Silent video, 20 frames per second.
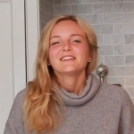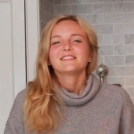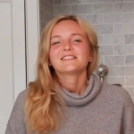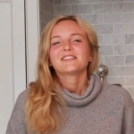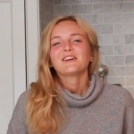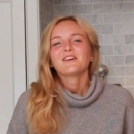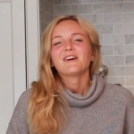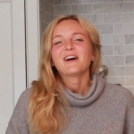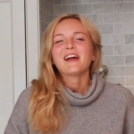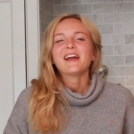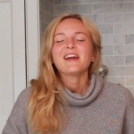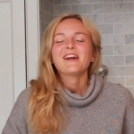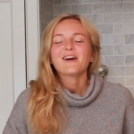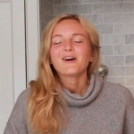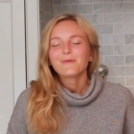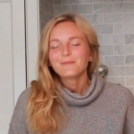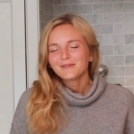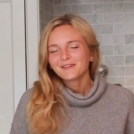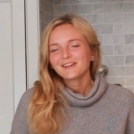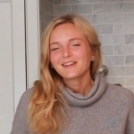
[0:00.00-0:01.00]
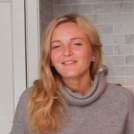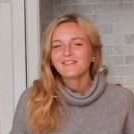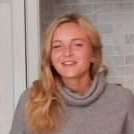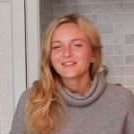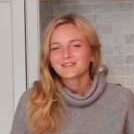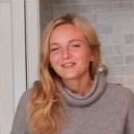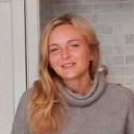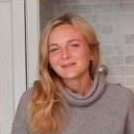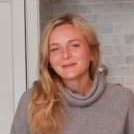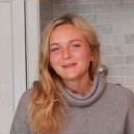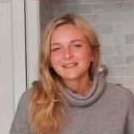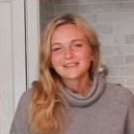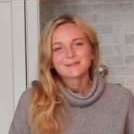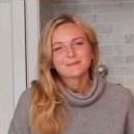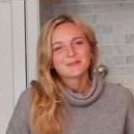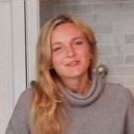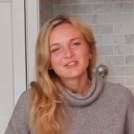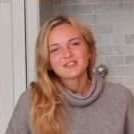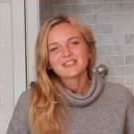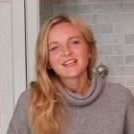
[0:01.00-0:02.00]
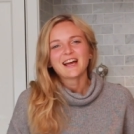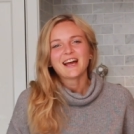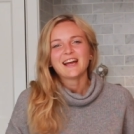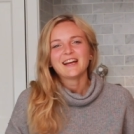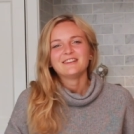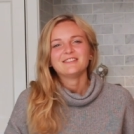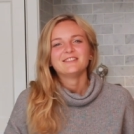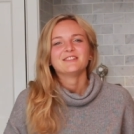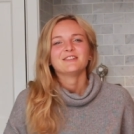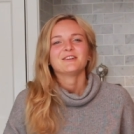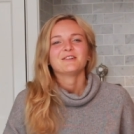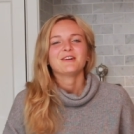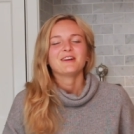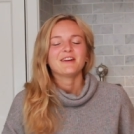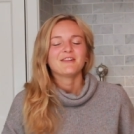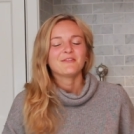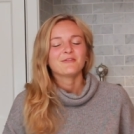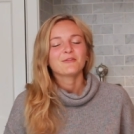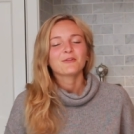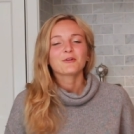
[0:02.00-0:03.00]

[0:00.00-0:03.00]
So I hope you love this recipe as much as I do.